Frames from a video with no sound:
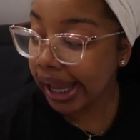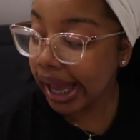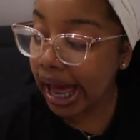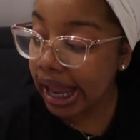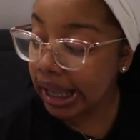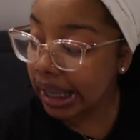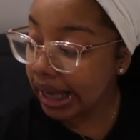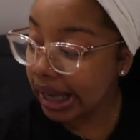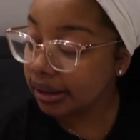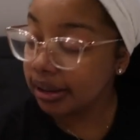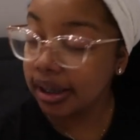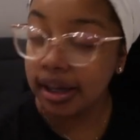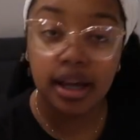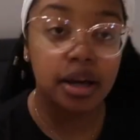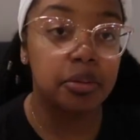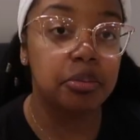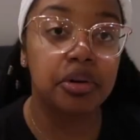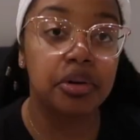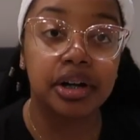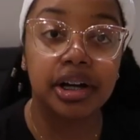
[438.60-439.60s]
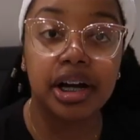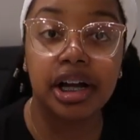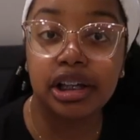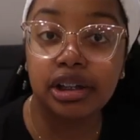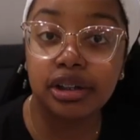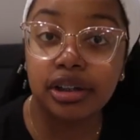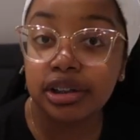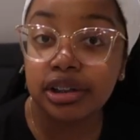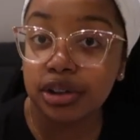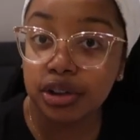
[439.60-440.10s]
I like the headboard
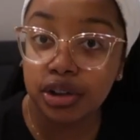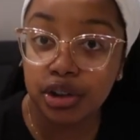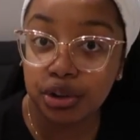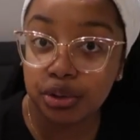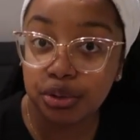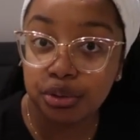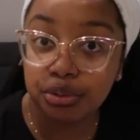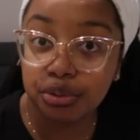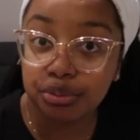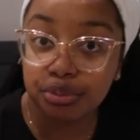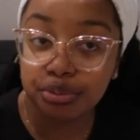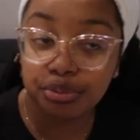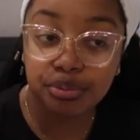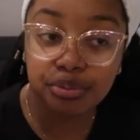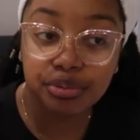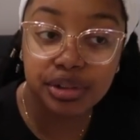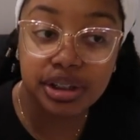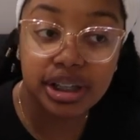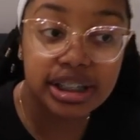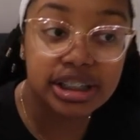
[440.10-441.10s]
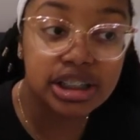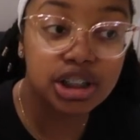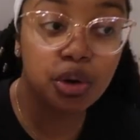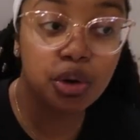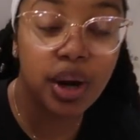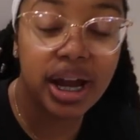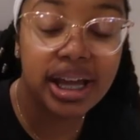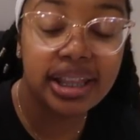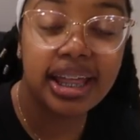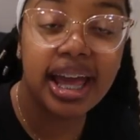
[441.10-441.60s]
color. It's cute. It's
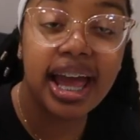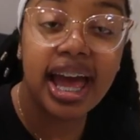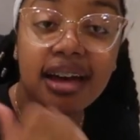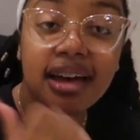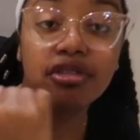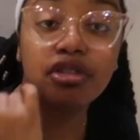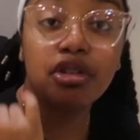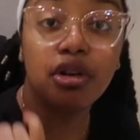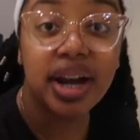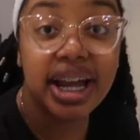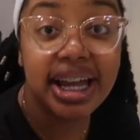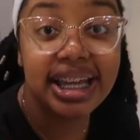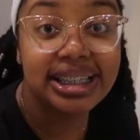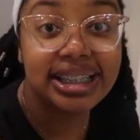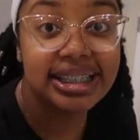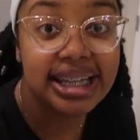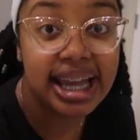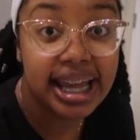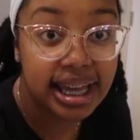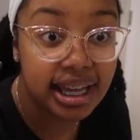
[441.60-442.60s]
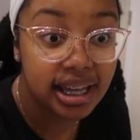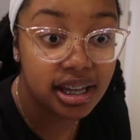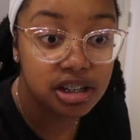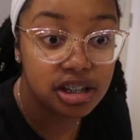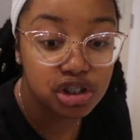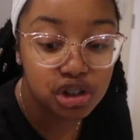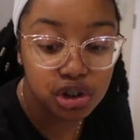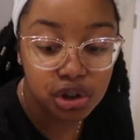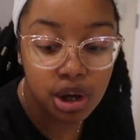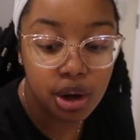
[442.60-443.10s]
gray. They have gray and
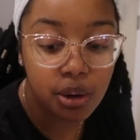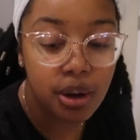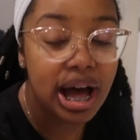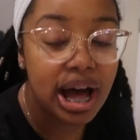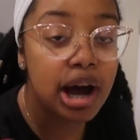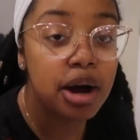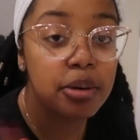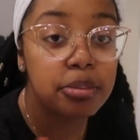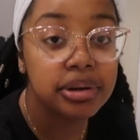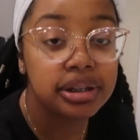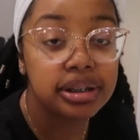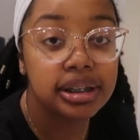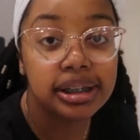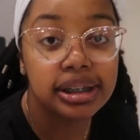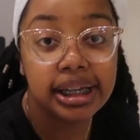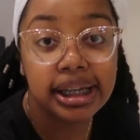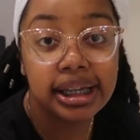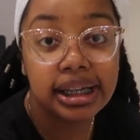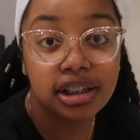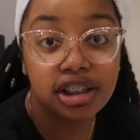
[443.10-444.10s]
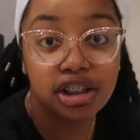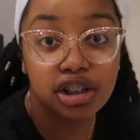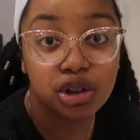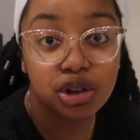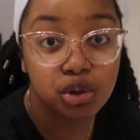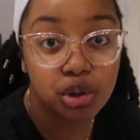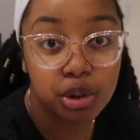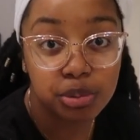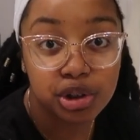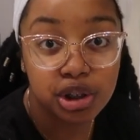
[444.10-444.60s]
tan, so I'll put the link in the
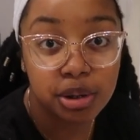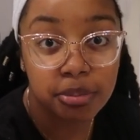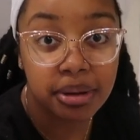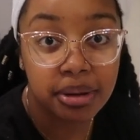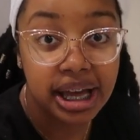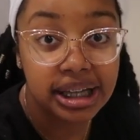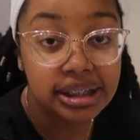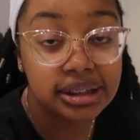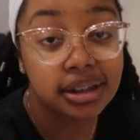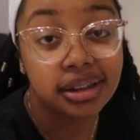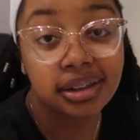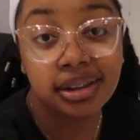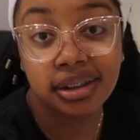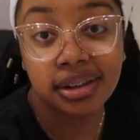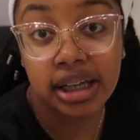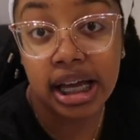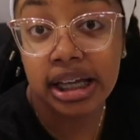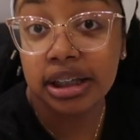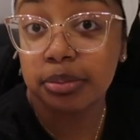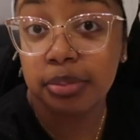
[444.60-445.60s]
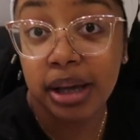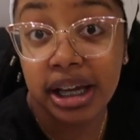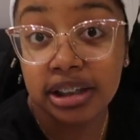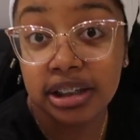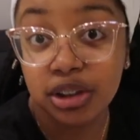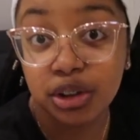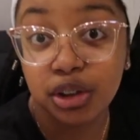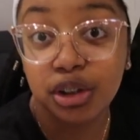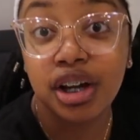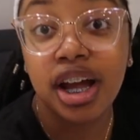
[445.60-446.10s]
description box. This is not
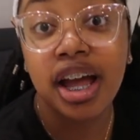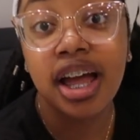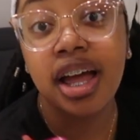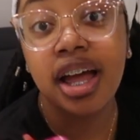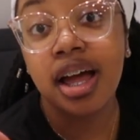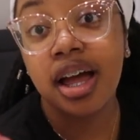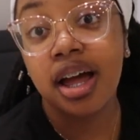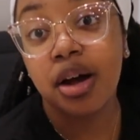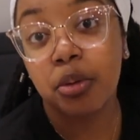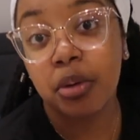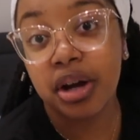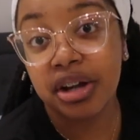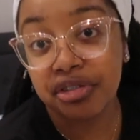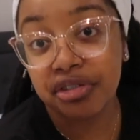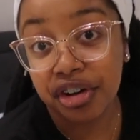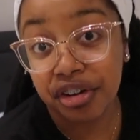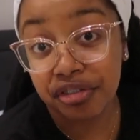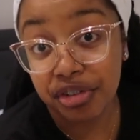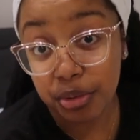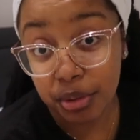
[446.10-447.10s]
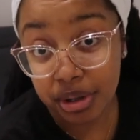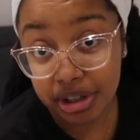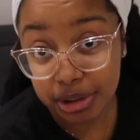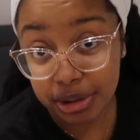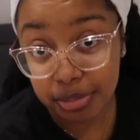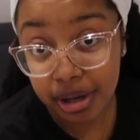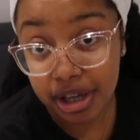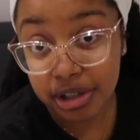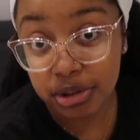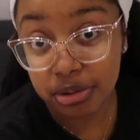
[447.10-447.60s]
sponsored. Wayfair, if you want to
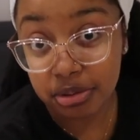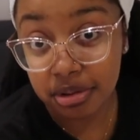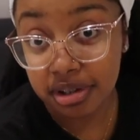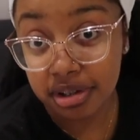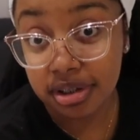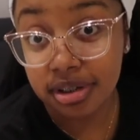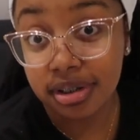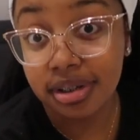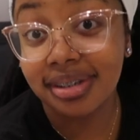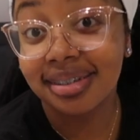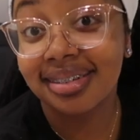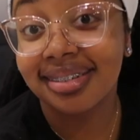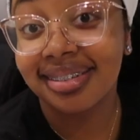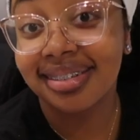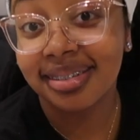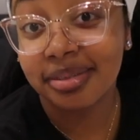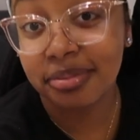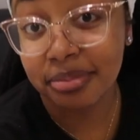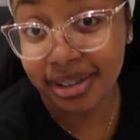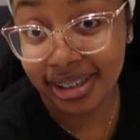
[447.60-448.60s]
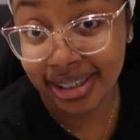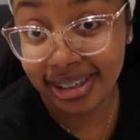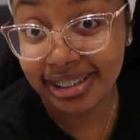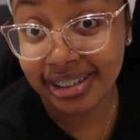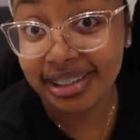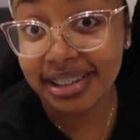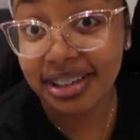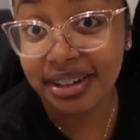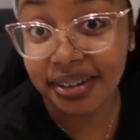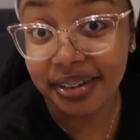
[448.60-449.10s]
sponsor us, please
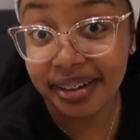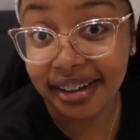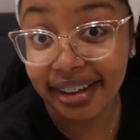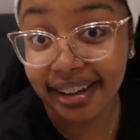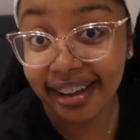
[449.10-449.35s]
do.